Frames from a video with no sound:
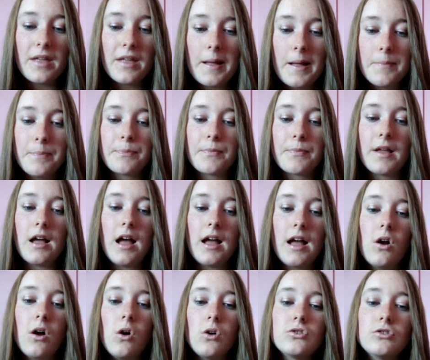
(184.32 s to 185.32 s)
Um,
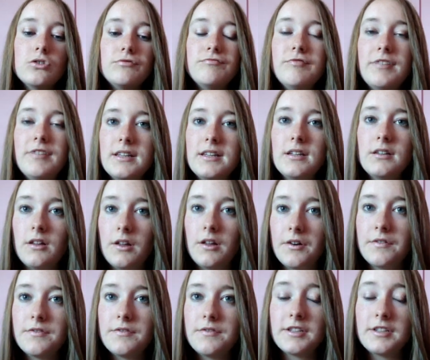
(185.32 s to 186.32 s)
I also really
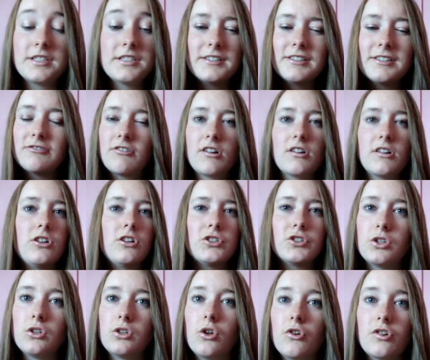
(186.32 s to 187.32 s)
loved, this is in
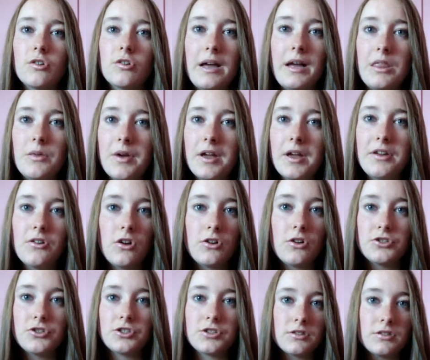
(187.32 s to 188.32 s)
chronological order by the way,
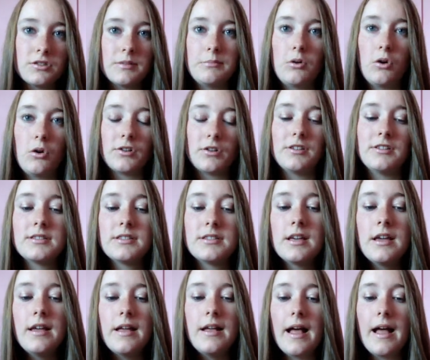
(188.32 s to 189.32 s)
not just importance,
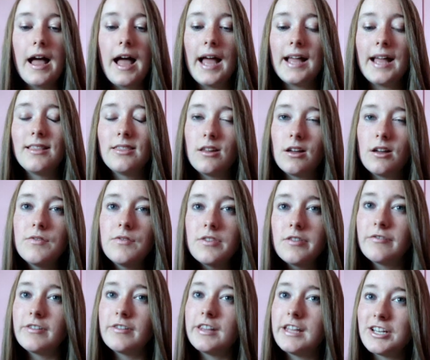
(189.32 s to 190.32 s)
I
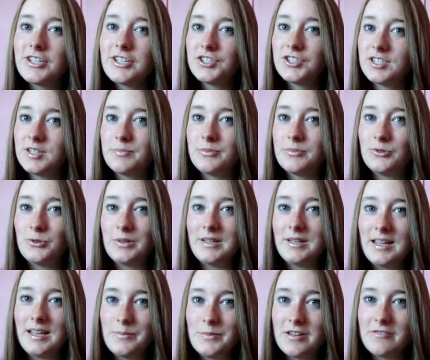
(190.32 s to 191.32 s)
loved the relationship
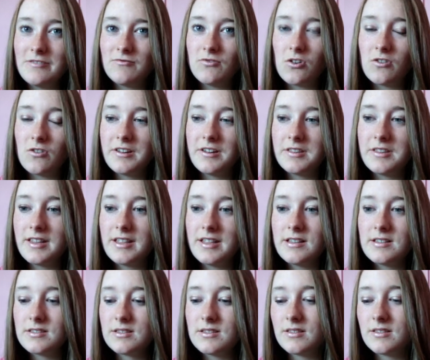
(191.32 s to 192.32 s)
between Amy and Rory in
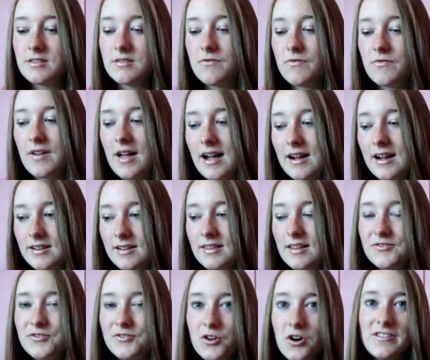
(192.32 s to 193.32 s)
this. The fact
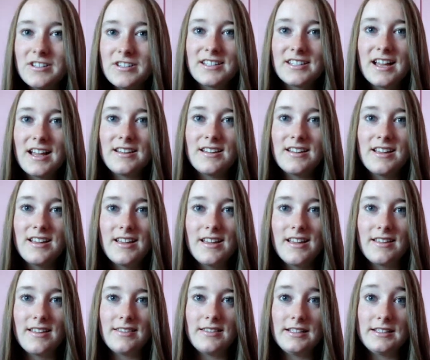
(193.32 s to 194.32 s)
that Rory said
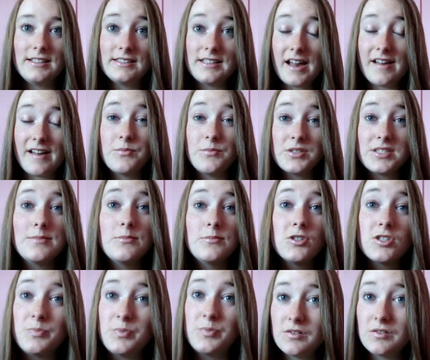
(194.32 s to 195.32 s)
the siren was the
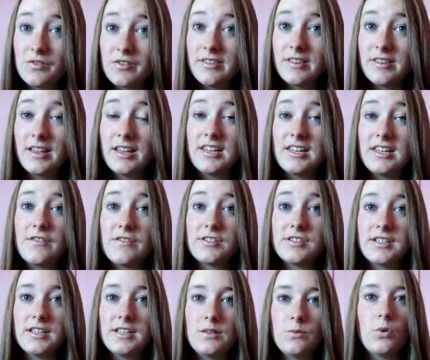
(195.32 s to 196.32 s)
most beautiful thing he'd ever
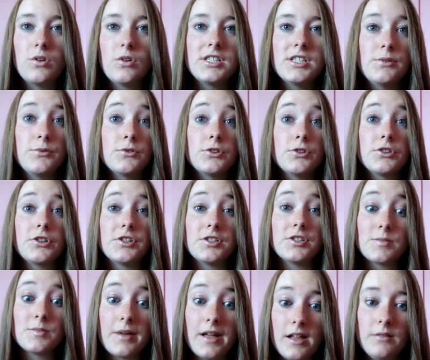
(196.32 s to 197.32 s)
seen once he was under
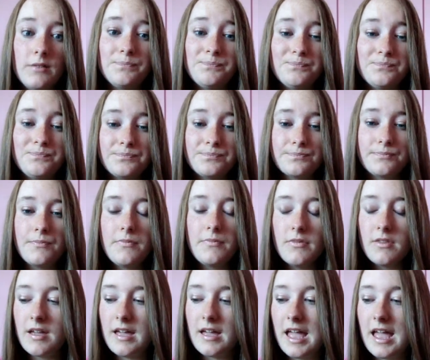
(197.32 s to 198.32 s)
her spell.
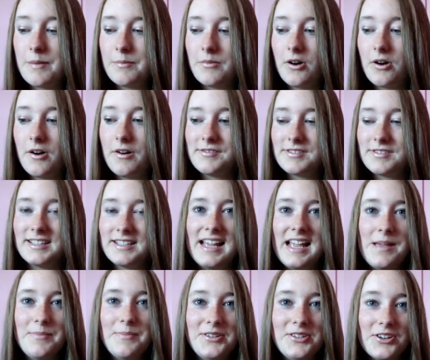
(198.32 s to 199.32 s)
Um, obviously
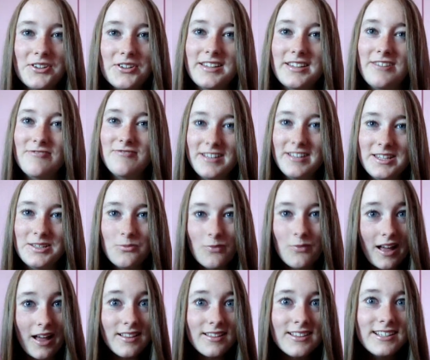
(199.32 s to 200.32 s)
Amy took that really
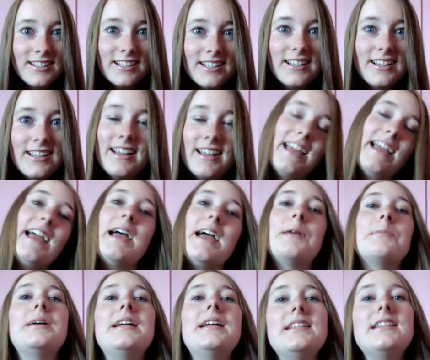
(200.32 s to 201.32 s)
well
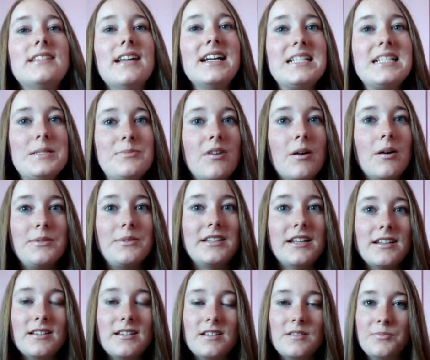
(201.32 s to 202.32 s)
um, inside she probably
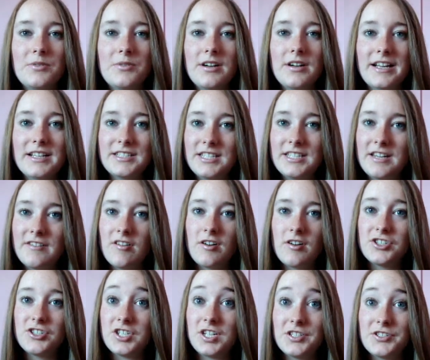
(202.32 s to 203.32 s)
didn't, but
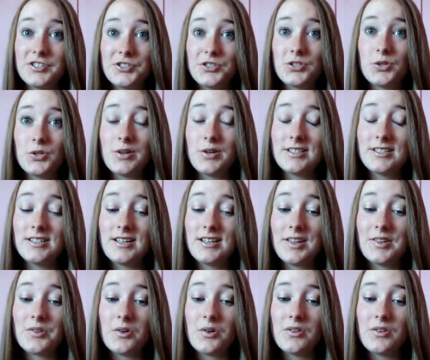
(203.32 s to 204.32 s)
exterior she didn't show it.
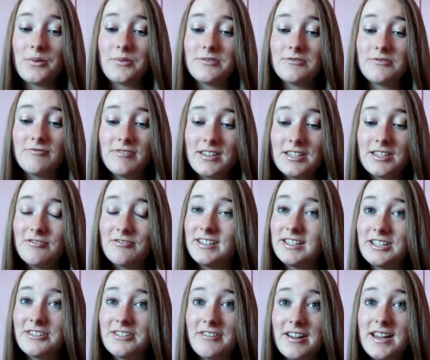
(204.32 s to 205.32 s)
And I thought that was really,
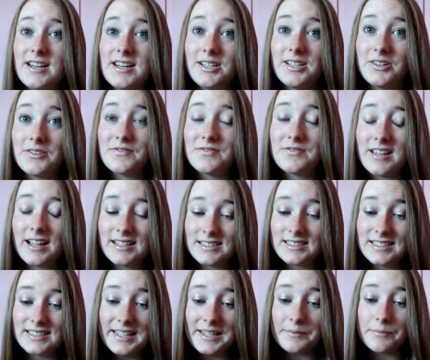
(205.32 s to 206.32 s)
really great and I loved
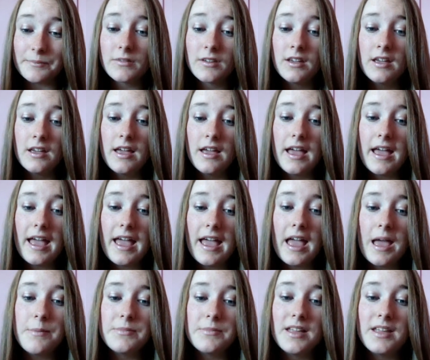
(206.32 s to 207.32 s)
that scene.
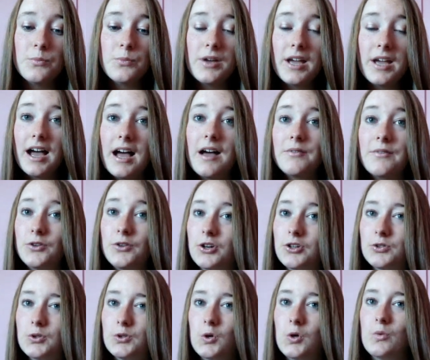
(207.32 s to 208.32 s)
Um, then we have
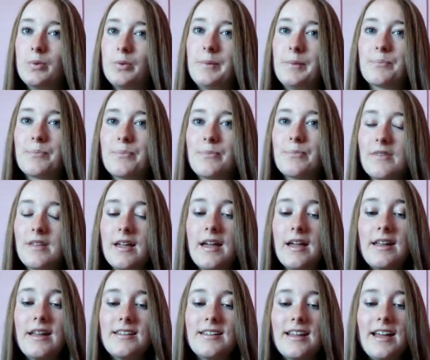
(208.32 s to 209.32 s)
young Toby.
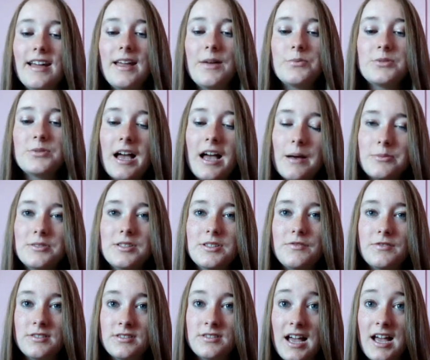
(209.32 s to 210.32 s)
And it was
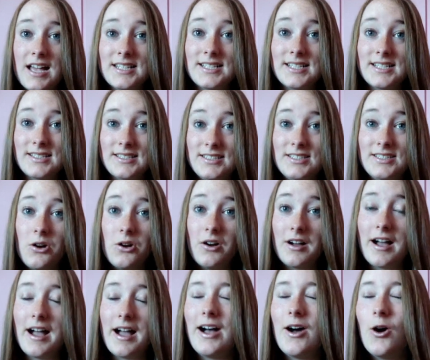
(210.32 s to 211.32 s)
absolutely fantastic to see
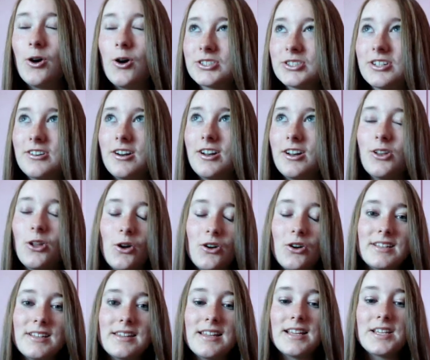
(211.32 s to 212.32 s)
o uh, Oscar
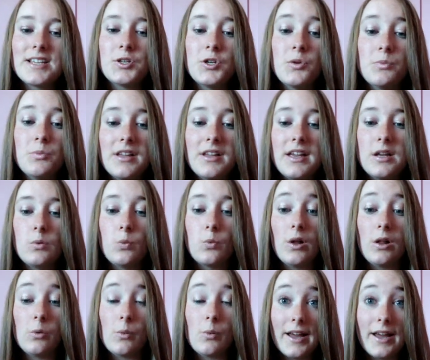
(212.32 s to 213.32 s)
Lloyd in this, who played
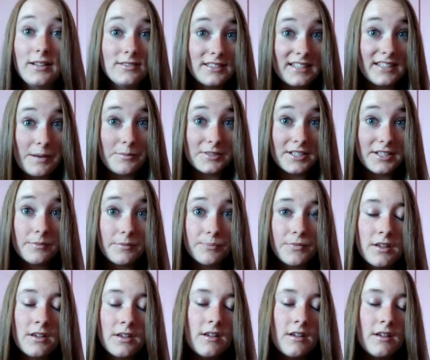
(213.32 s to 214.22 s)
Will Wilde in Emmerdale.